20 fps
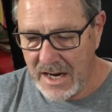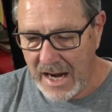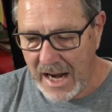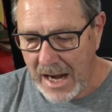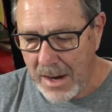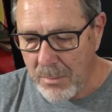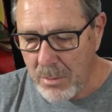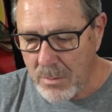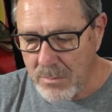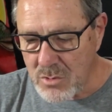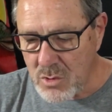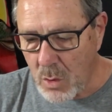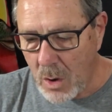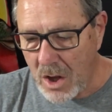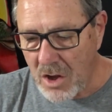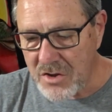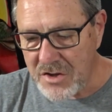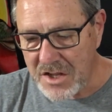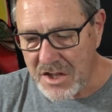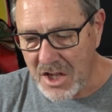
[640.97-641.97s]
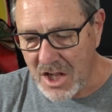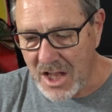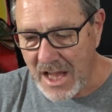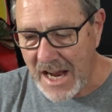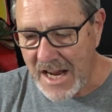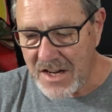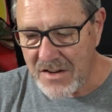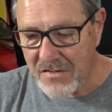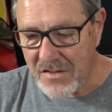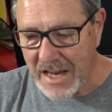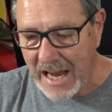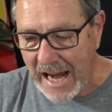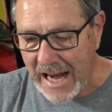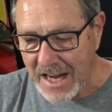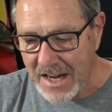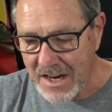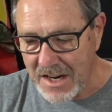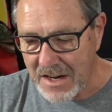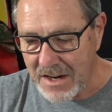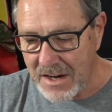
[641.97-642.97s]
Abram dwelt in the land of
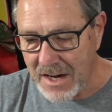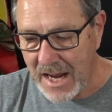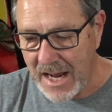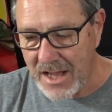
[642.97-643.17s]
Canaan,